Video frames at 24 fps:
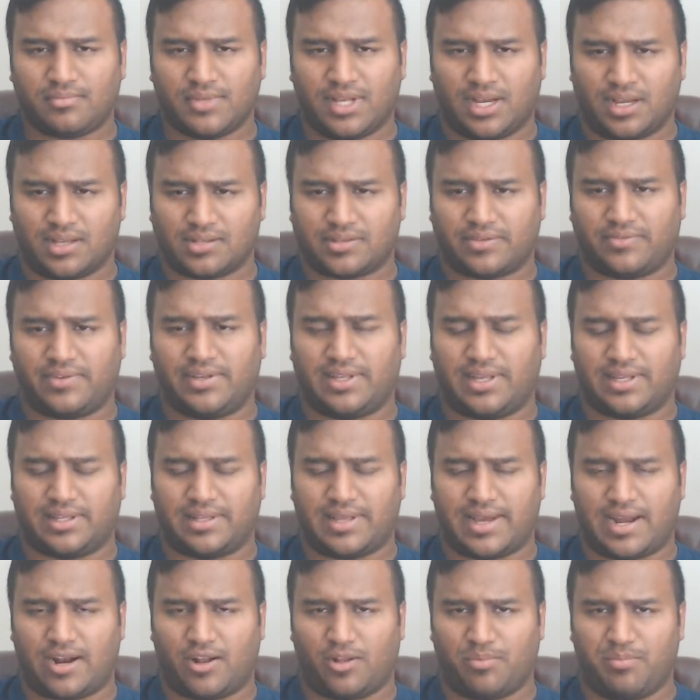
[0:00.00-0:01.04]
I feel like
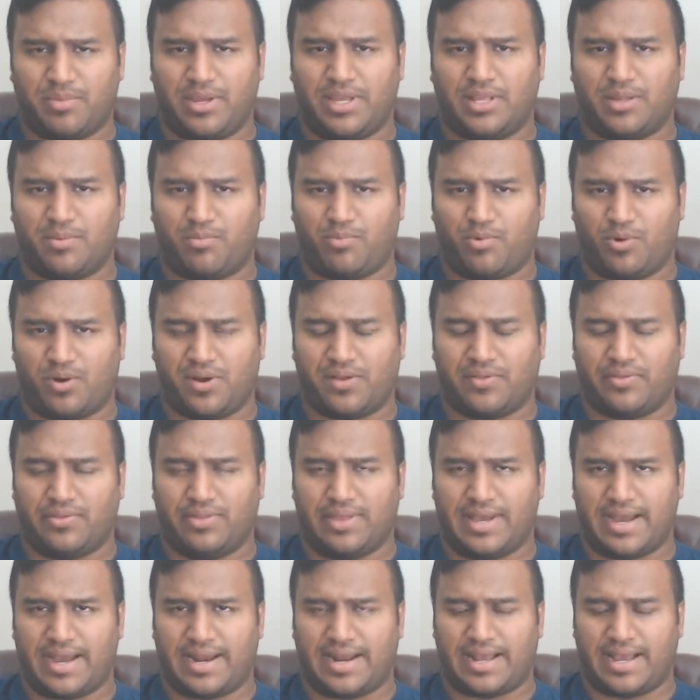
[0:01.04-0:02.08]
that'll be the point
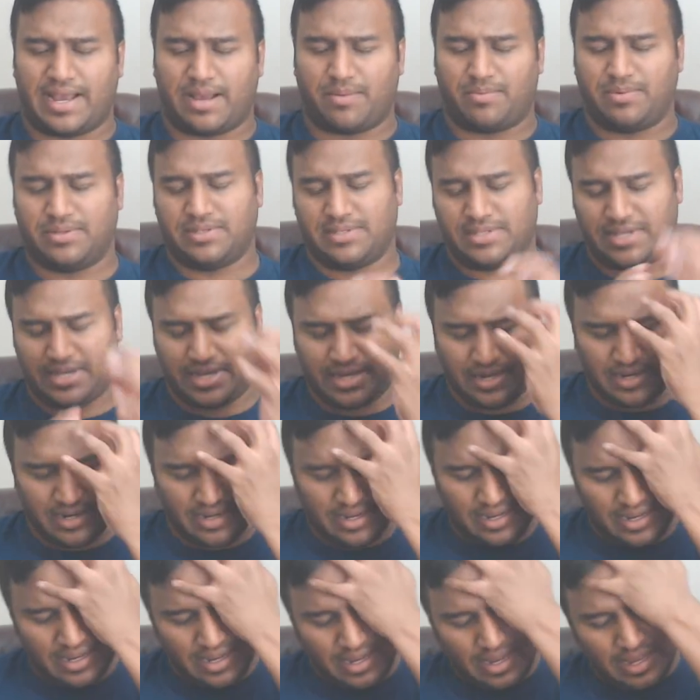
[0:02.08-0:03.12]
that happens at.
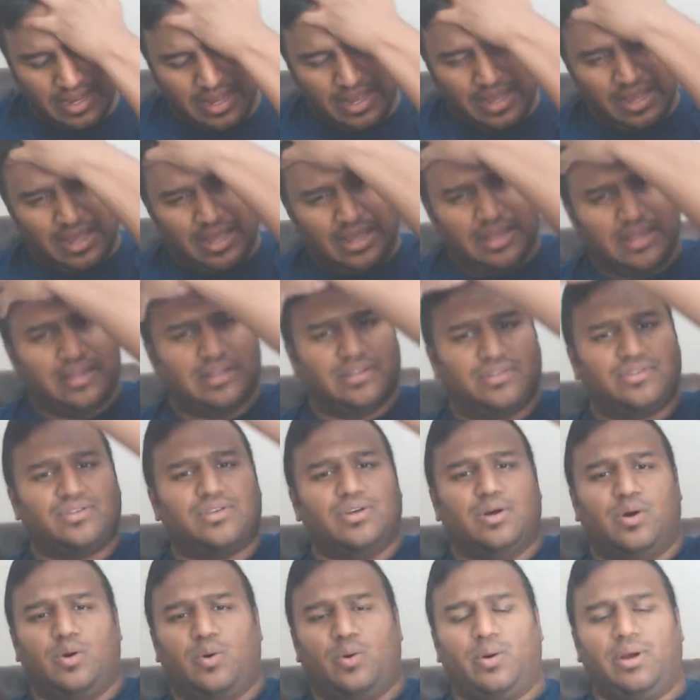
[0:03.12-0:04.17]
And
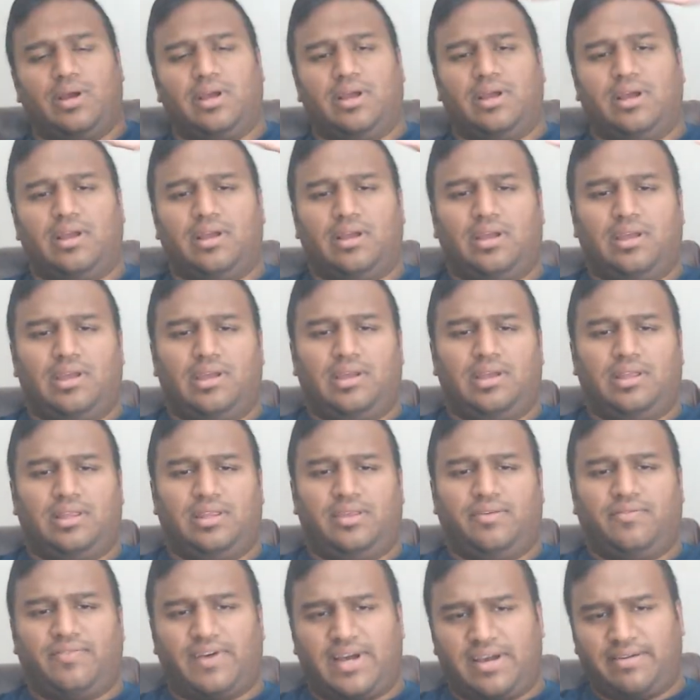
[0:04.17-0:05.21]
so in the
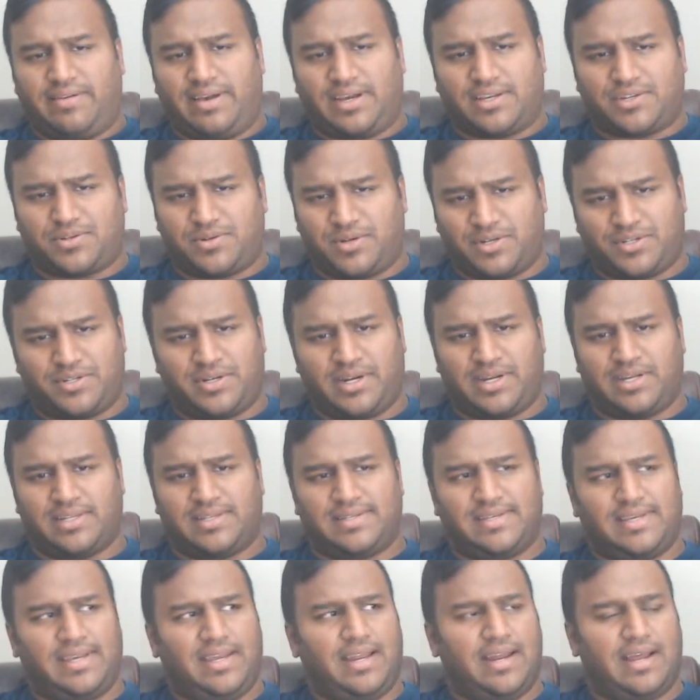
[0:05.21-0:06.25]
5 act structure, I could
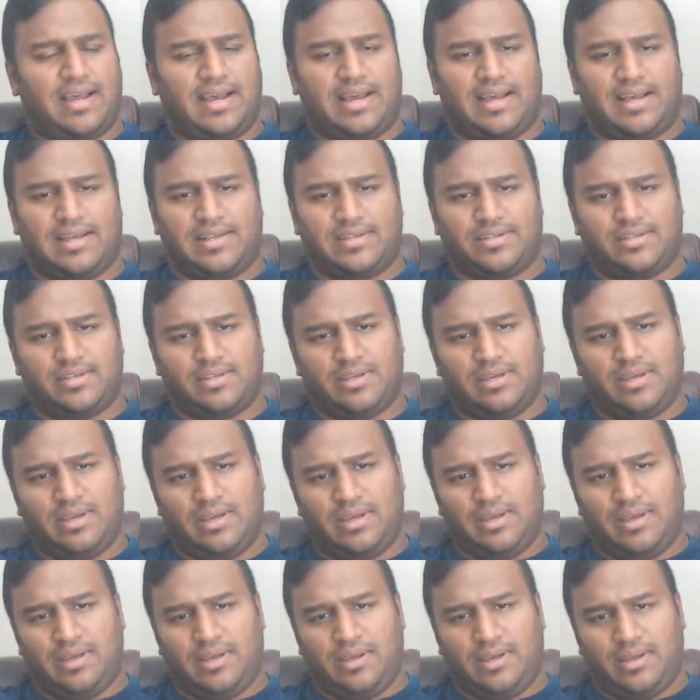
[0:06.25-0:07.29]
see it as
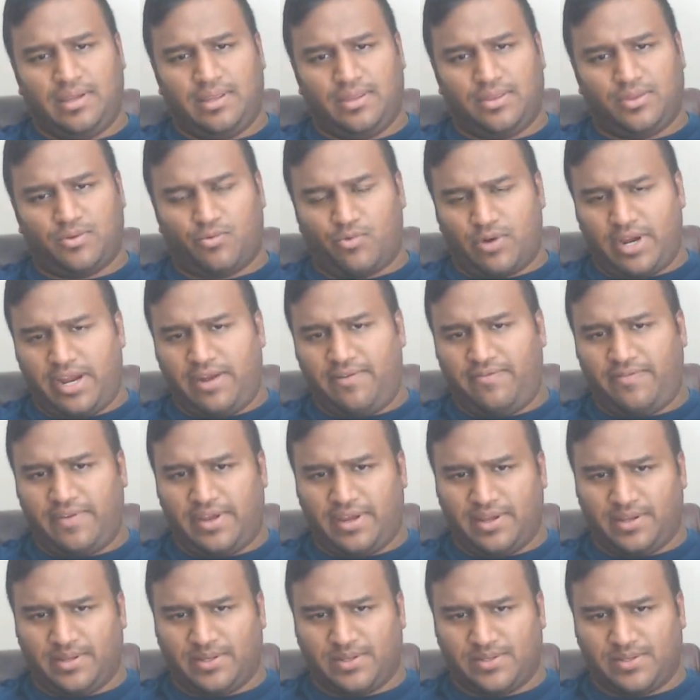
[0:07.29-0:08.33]
the raid
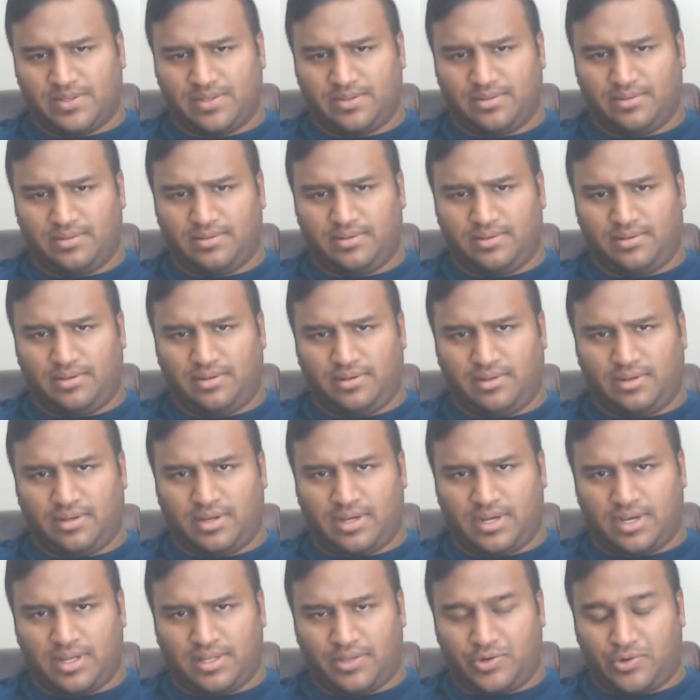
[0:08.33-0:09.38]
fails,
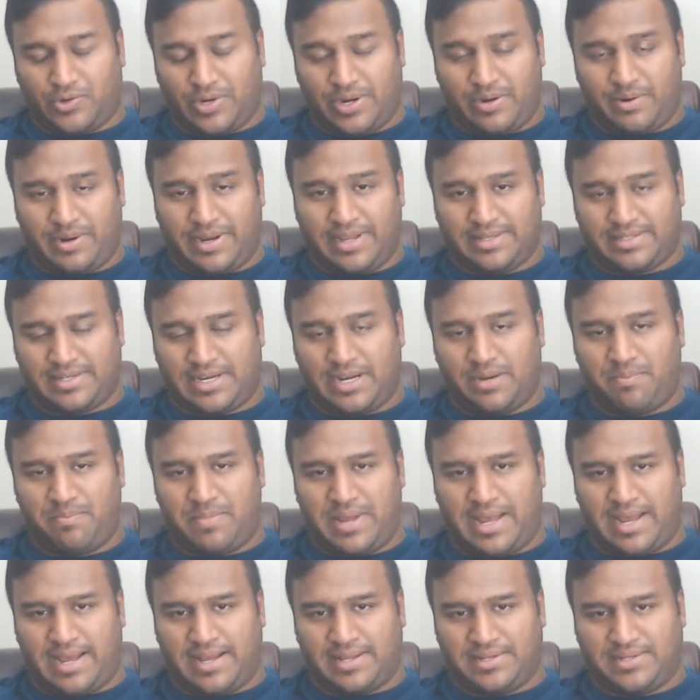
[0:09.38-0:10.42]
the traitor gets
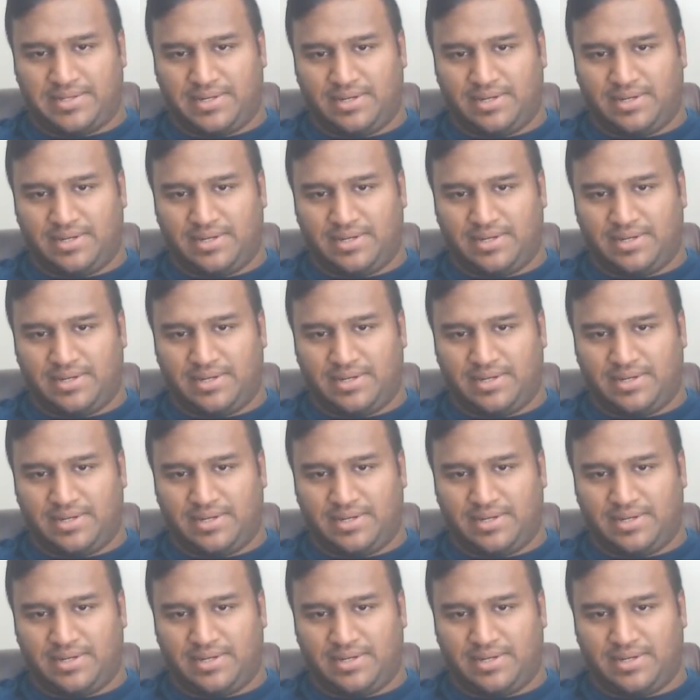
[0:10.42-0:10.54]
unmasked,